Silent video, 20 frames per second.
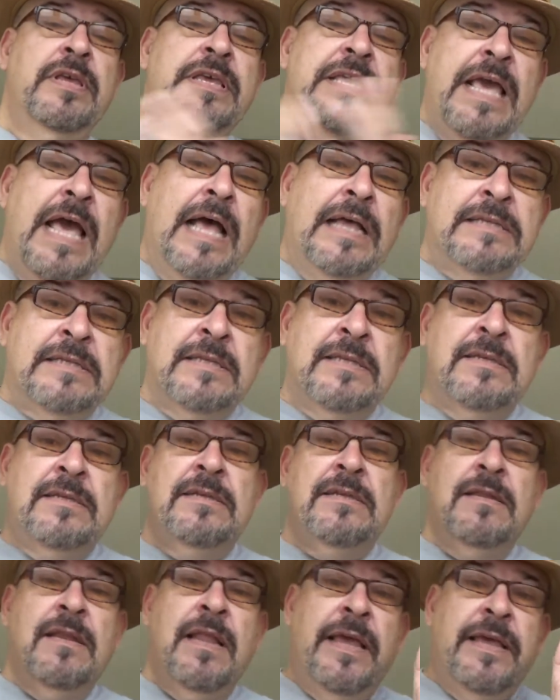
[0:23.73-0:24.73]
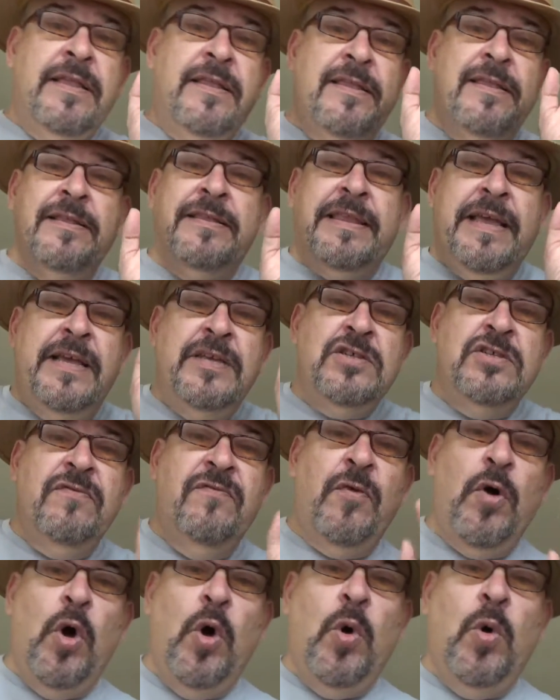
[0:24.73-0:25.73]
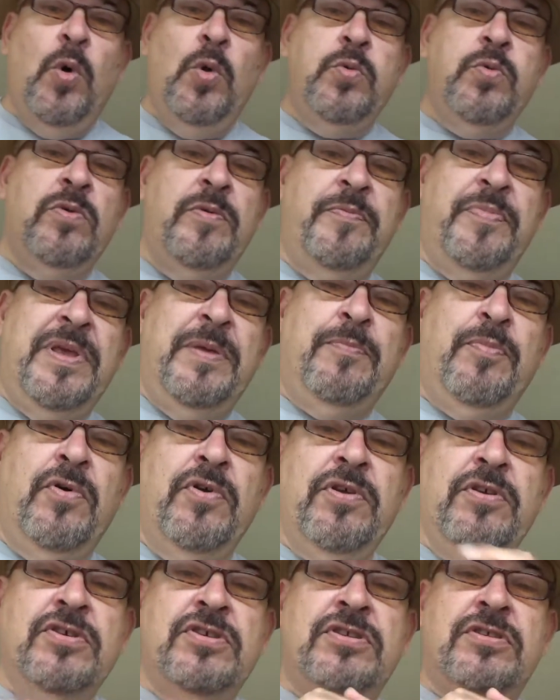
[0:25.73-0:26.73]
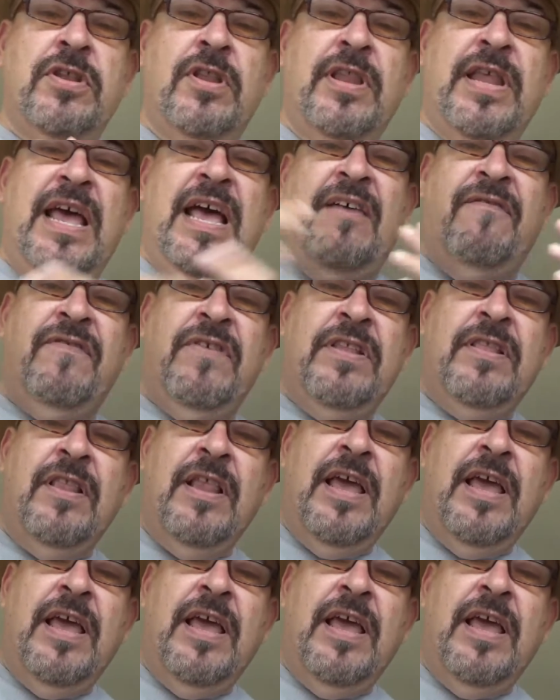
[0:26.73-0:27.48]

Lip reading: Yes, like the days of old when people used to laugh at